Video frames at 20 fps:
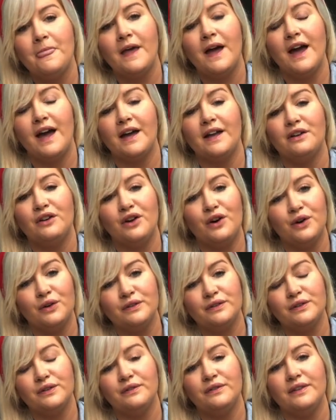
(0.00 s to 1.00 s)
and
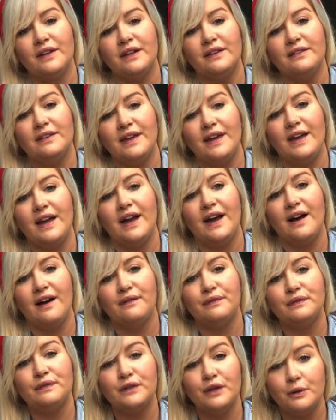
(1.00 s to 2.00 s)
also that they
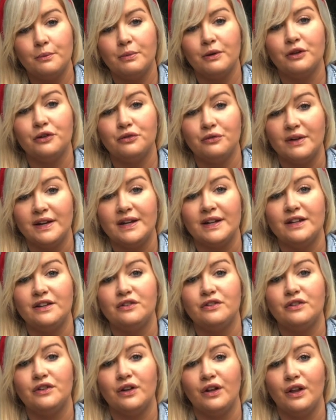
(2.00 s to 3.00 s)
have suitable
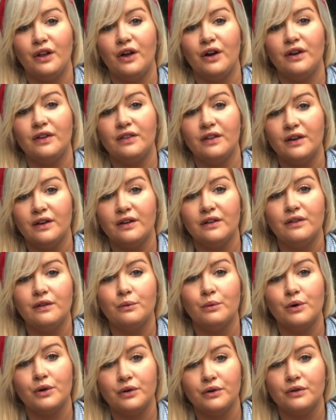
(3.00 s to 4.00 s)
drainage to allow the
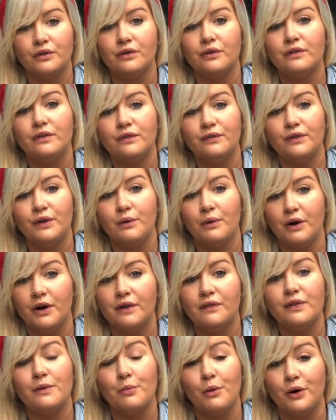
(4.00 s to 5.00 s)
water to flow out
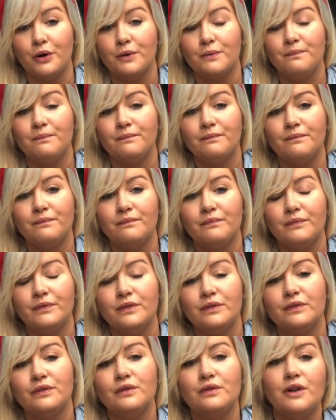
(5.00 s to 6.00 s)
of the bottom.
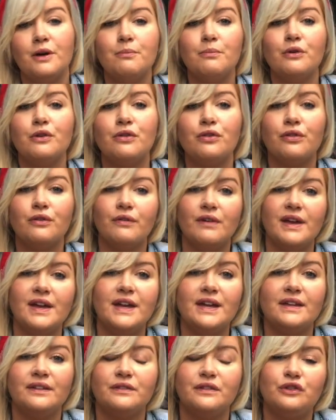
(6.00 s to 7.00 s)
So number
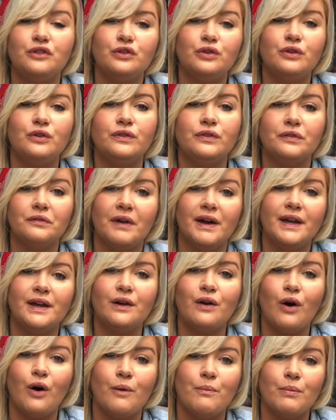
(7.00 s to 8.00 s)
3 is to choose the right
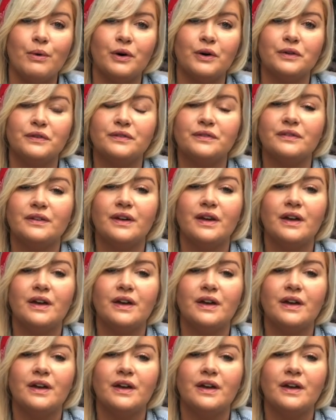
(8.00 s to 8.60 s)
compost.